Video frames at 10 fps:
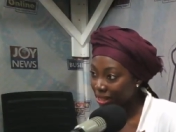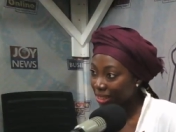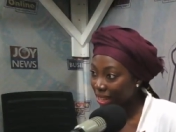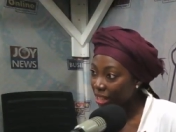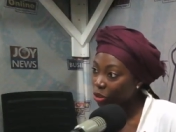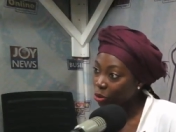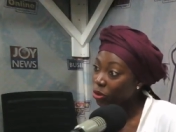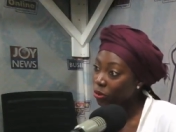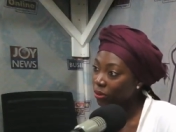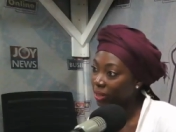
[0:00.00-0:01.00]
then that
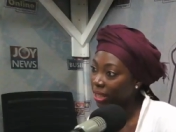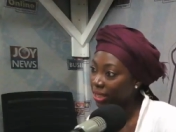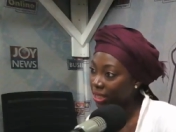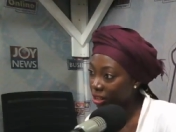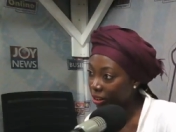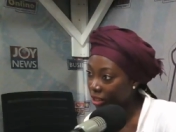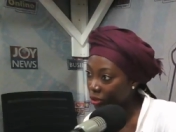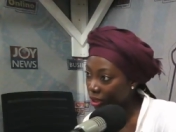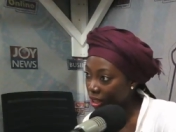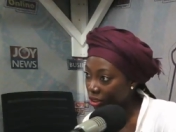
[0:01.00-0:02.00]
should reflect in our
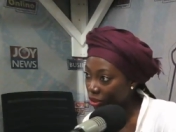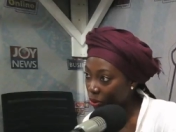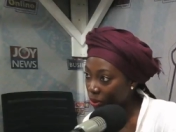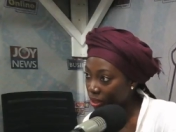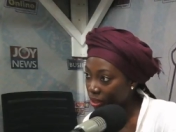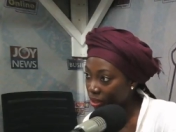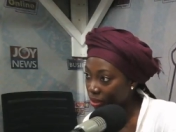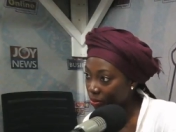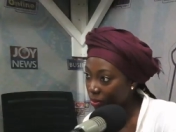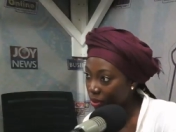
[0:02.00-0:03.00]
educational
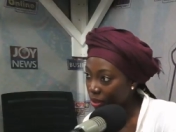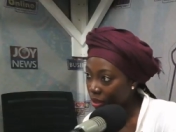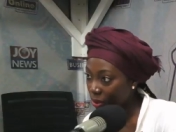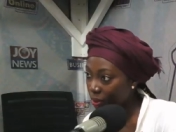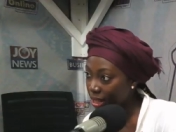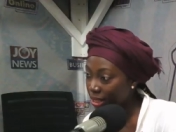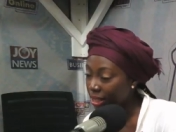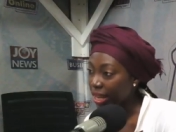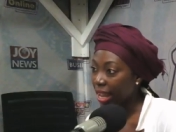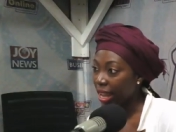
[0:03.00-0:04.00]
system. Right. Right.
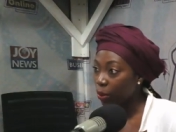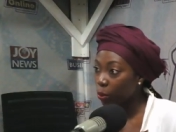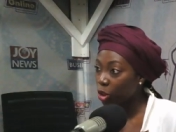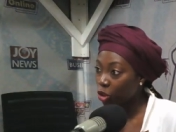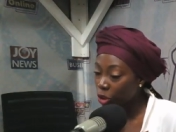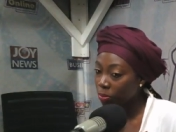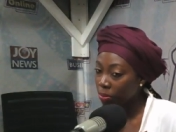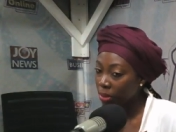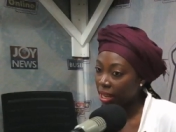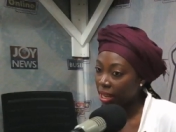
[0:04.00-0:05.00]
And we should
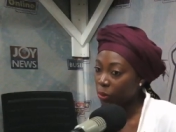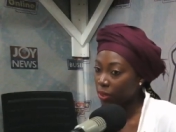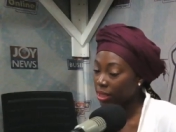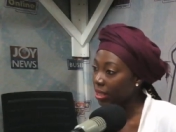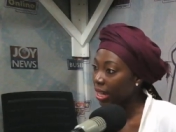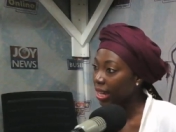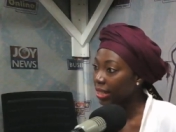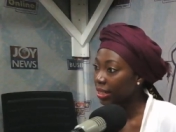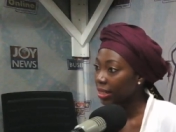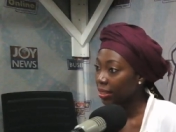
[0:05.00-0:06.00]
be able to see
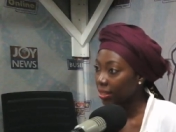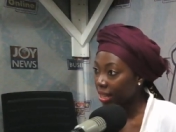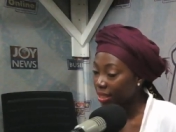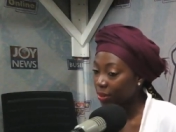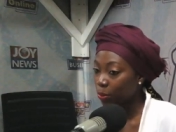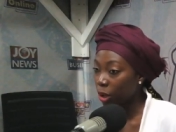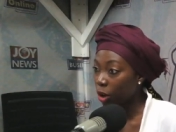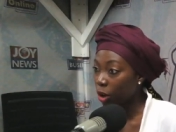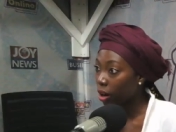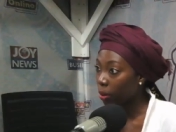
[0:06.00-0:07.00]
that, yes, we
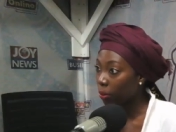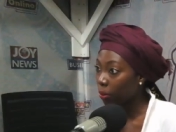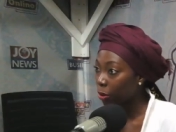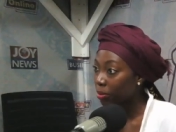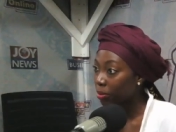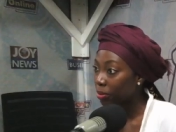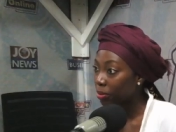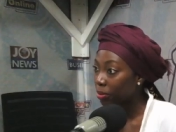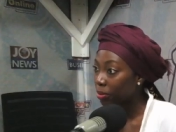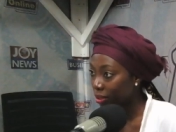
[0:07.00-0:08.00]
all come from
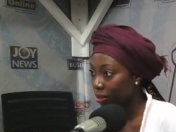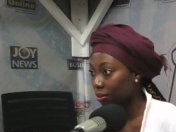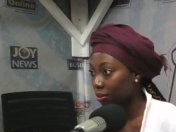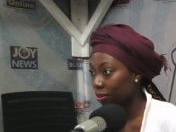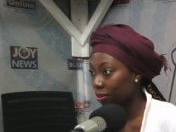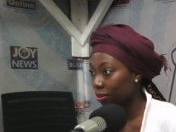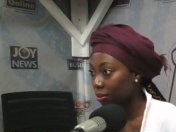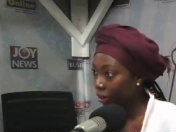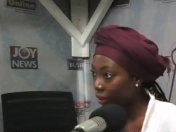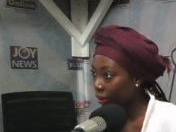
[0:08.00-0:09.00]
different
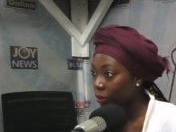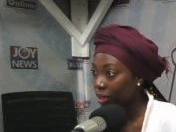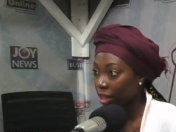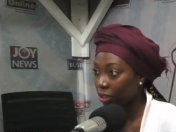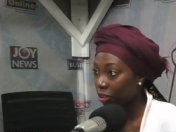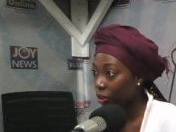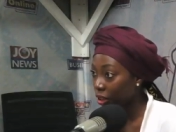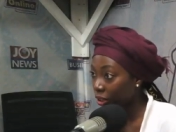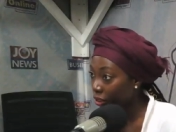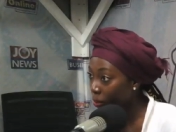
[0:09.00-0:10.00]
backgrounds, mm-hmm. econo-
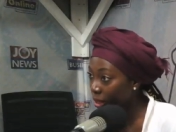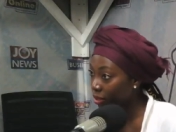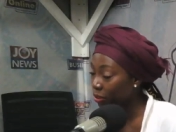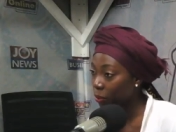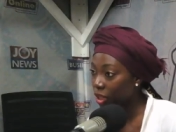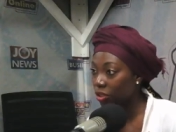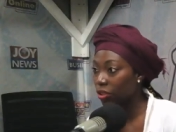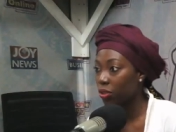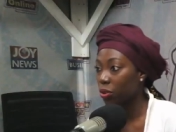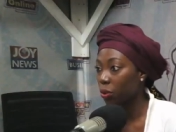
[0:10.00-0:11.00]
economic
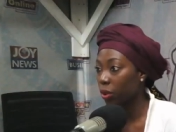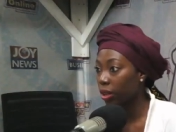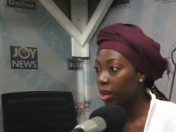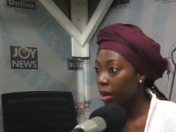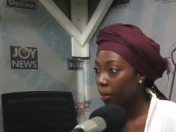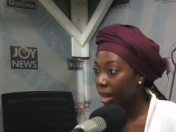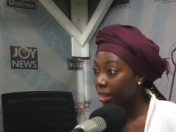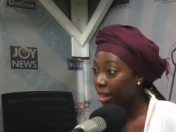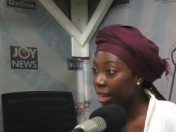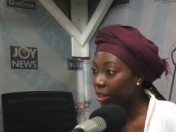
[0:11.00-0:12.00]
situations, and so on. But
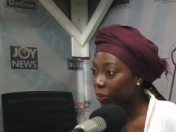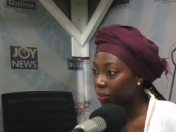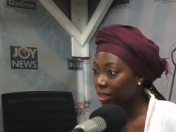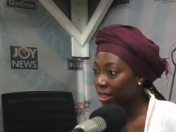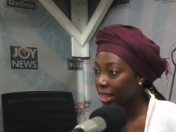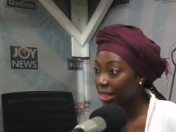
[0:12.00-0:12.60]
at the end of the day,